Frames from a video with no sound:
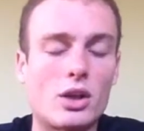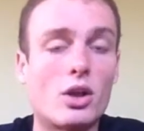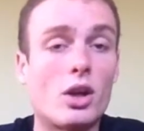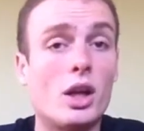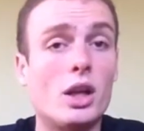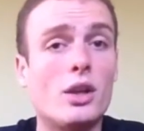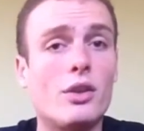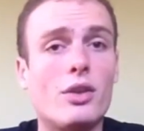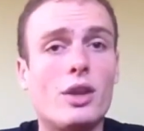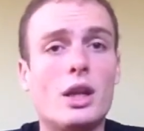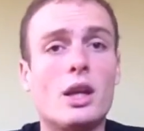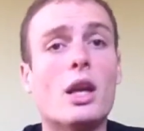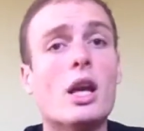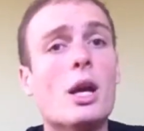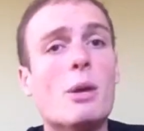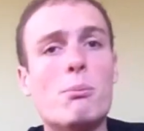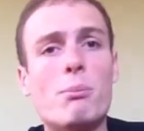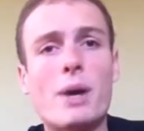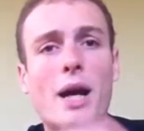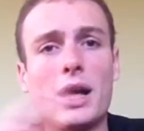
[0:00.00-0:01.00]
that kind of thing.
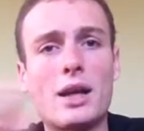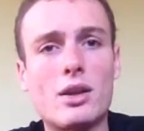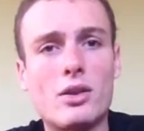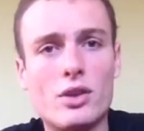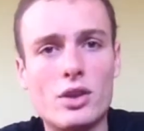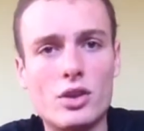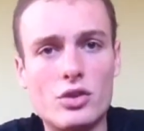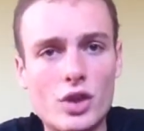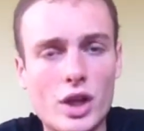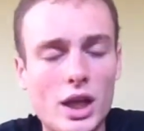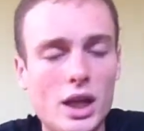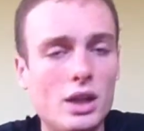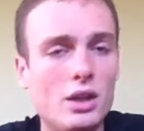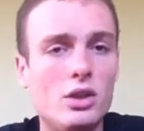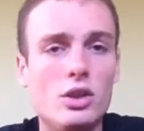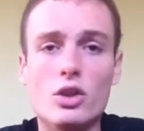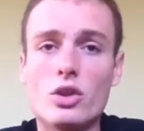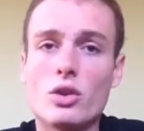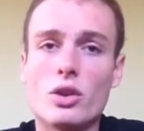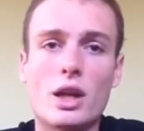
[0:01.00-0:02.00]
Back at the
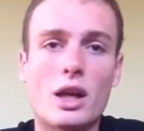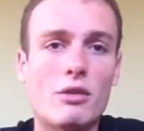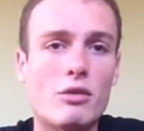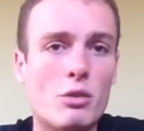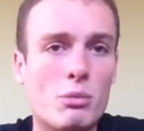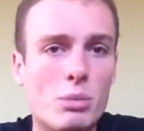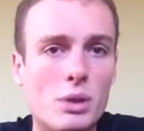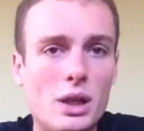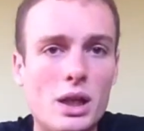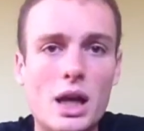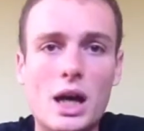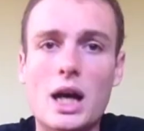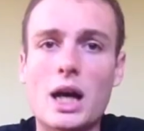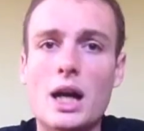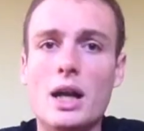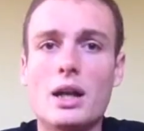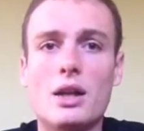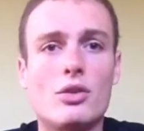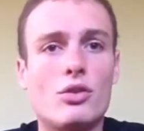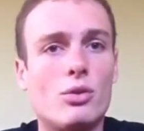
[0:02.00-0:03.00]
tent, you could have a
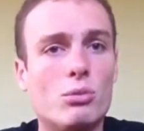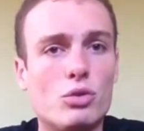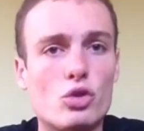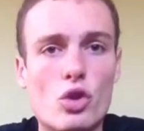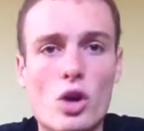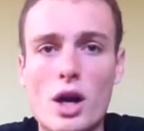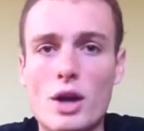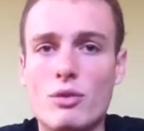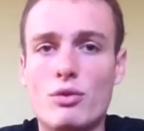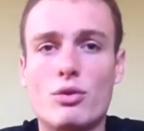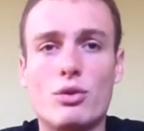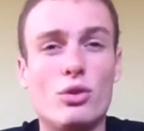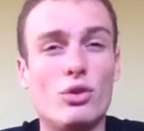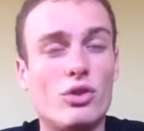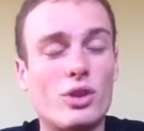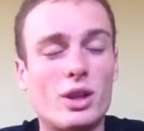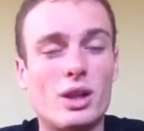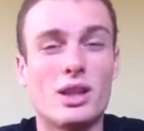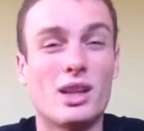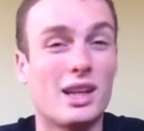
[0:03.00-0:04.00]
banana, some dried
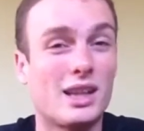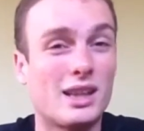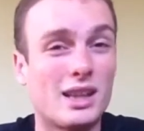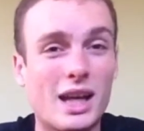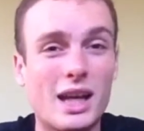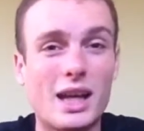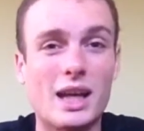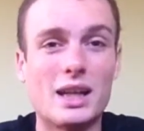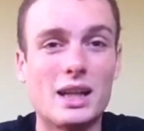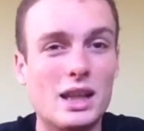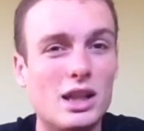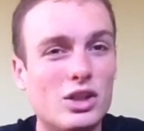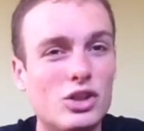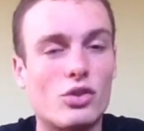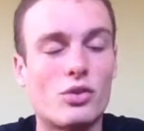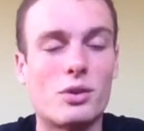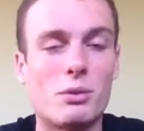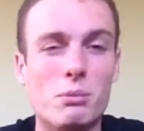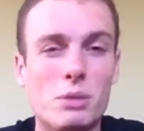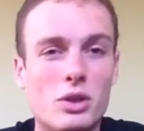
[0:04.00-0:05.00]
fruit, something like that, again,
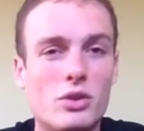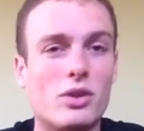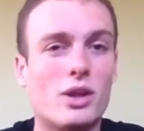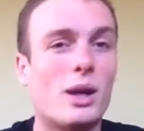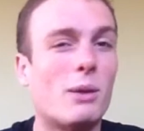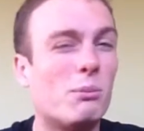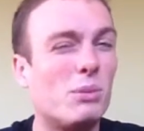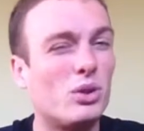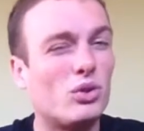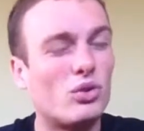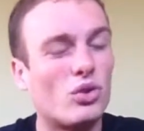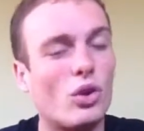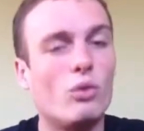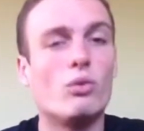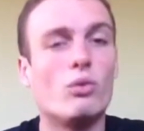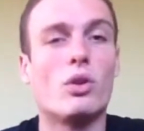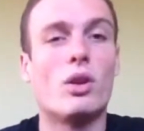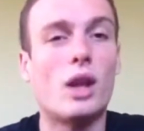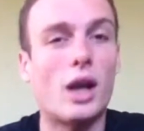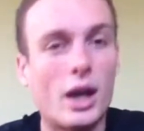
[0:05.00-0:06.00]
just to mix it up, but
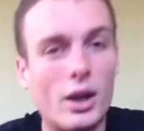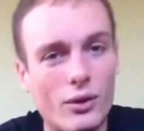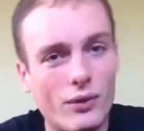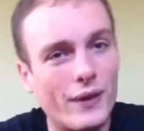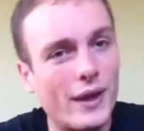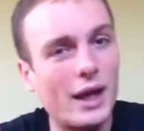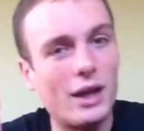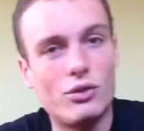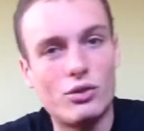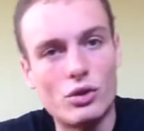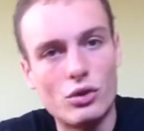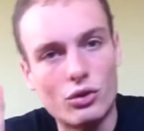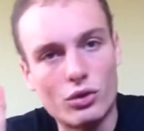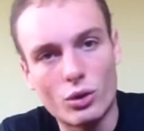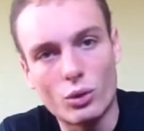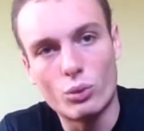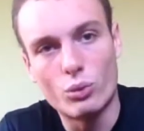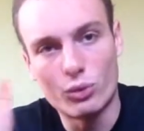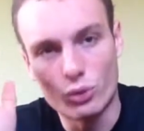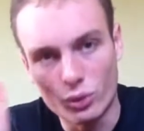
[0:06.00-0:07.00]
don't rely on that as your
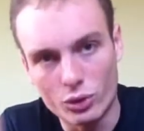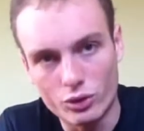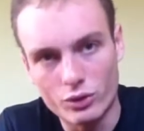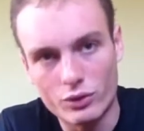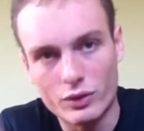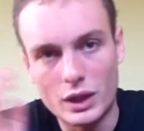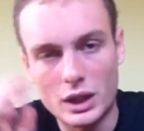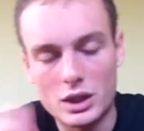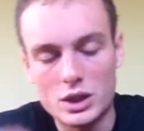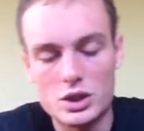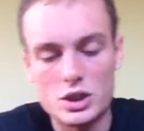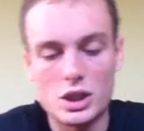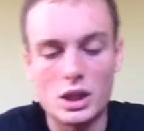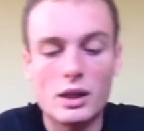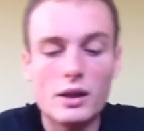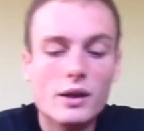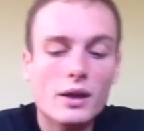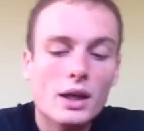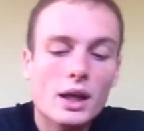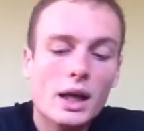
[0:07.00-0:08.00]
sole source of energy.
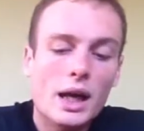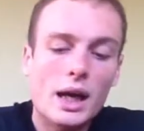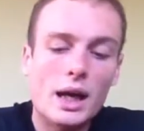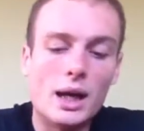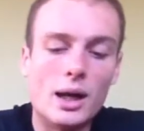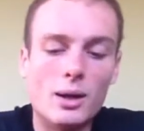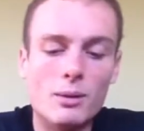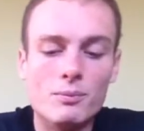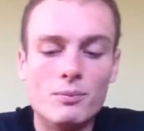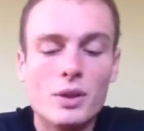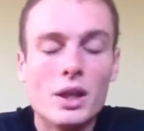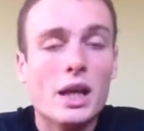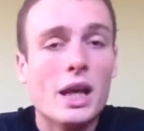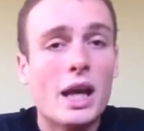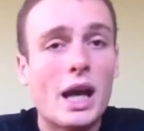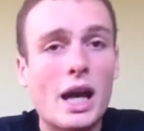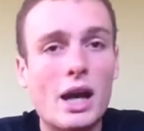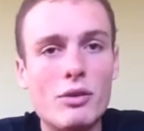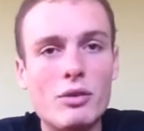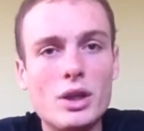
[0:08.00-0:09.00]

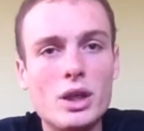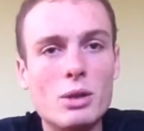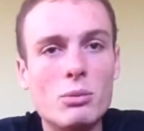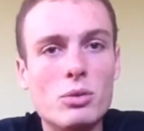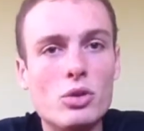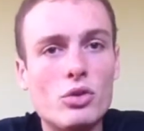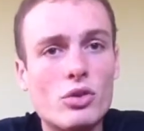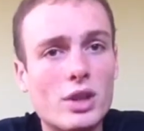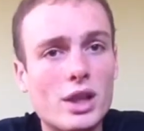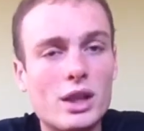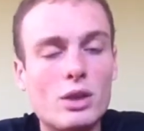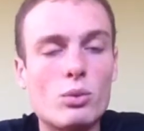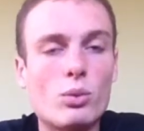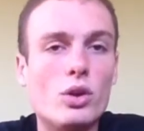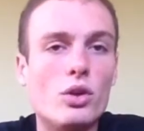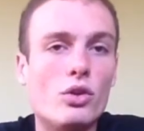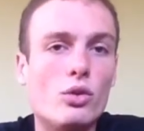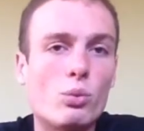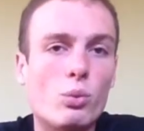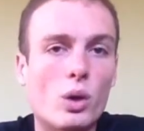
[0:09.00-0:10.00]
Having them as
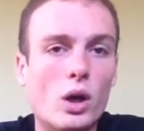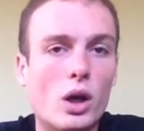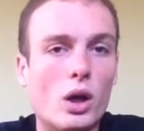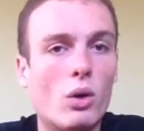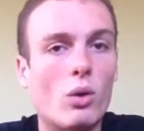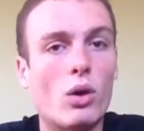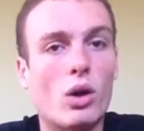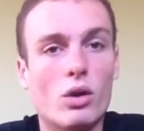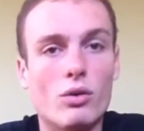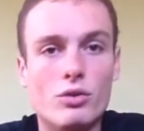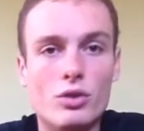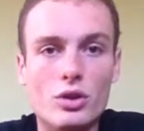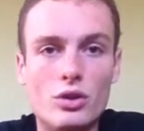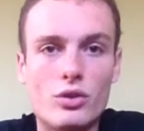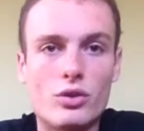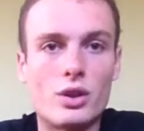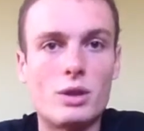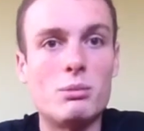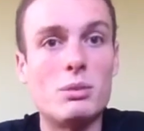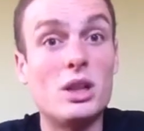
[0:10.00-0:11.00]
liquid as well
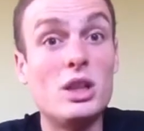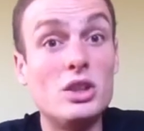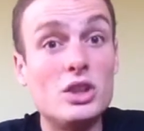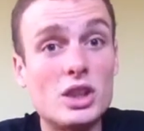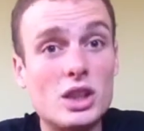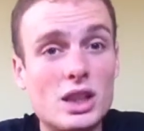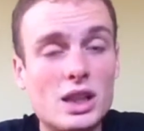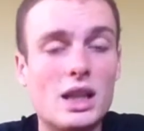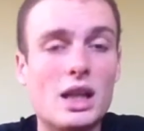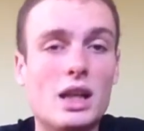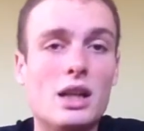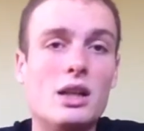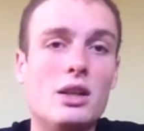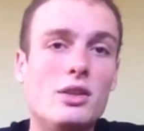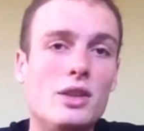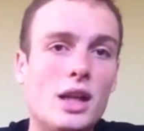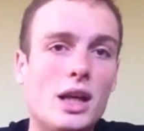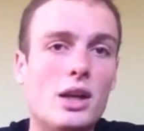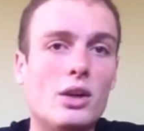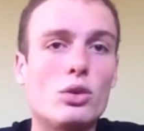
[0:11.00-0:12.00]
obviously means you can get
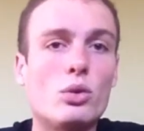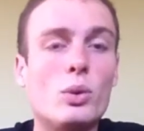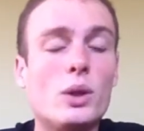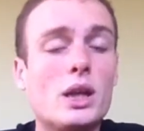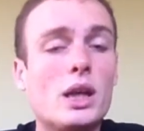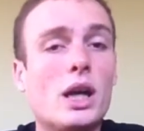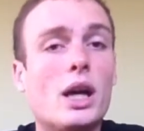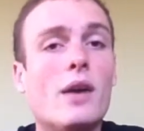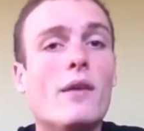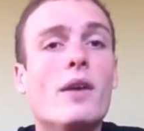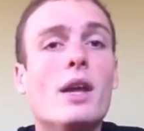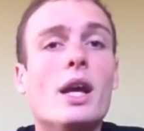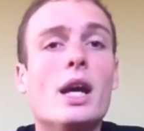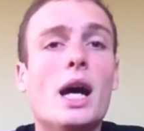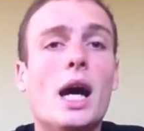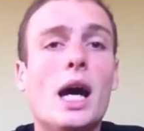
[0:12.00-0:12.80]
it down quicker.